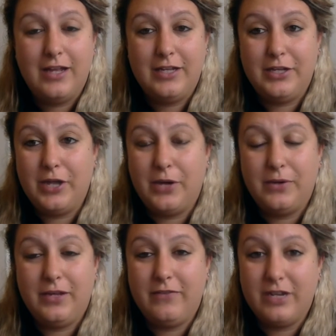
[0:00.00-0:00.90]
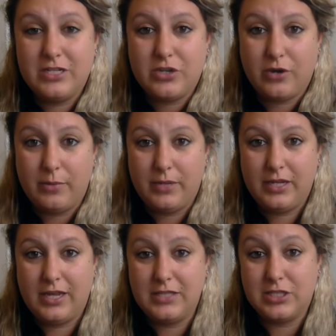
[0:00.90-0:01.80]
you know, even as
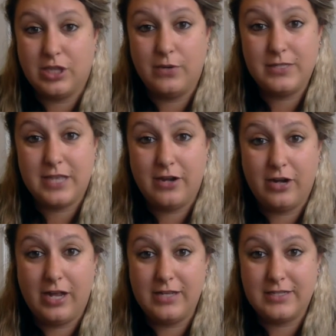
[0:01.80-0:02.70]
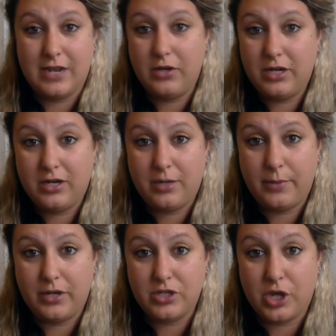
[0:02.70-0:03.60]
crummy and slow as the internet is down here
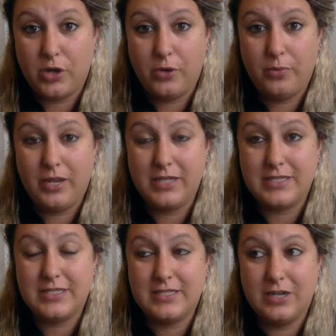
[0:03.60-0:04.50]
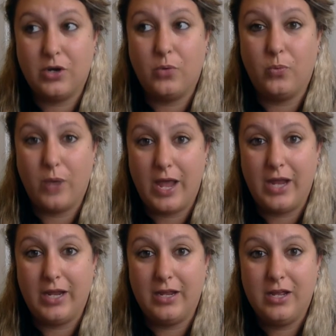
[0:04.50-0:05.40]
compared to home, it's still
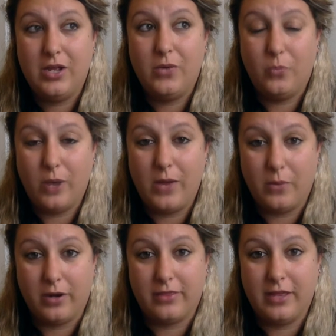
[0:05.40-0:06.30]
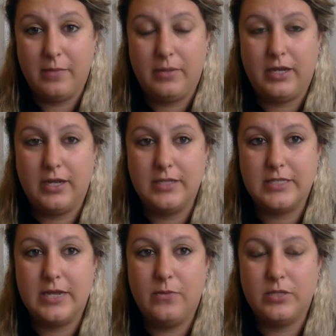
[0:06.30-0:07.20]
way worth it because
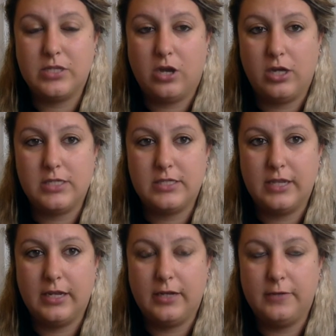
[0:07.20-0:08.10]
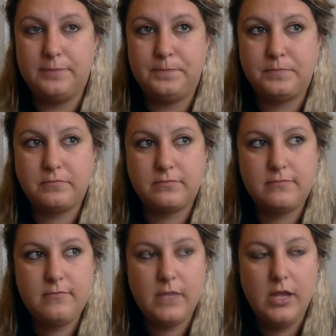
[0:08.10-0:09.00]
it was costing,
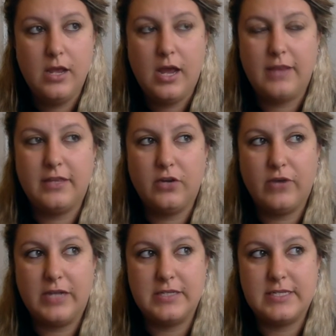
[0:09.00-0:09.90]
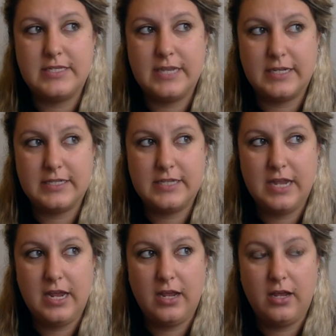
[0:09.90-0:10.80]
I think, around
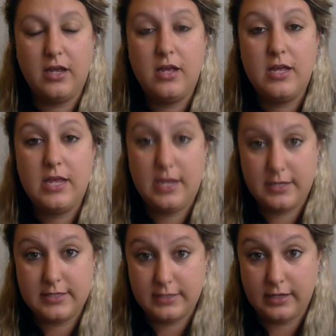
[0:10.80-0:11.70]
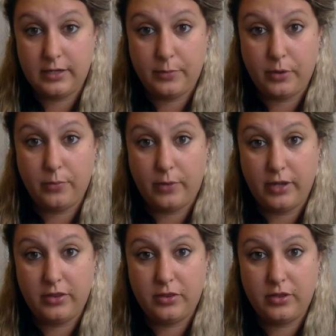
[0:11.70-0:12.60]
60 EC per
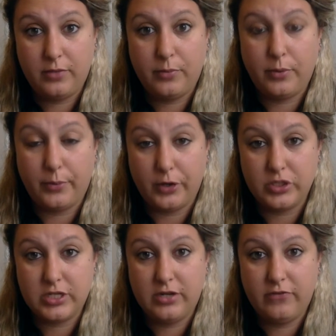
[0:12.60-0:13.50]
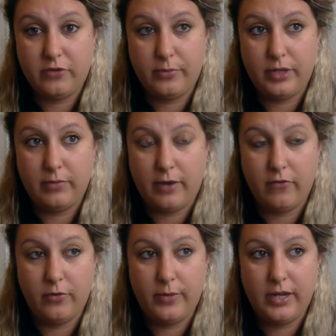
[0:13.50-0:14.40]
month per person for me and my
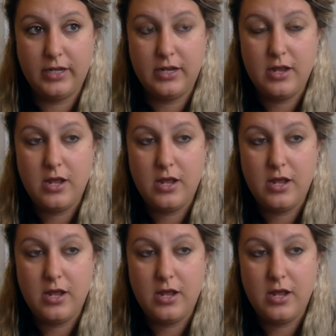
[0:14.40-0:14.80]
roommate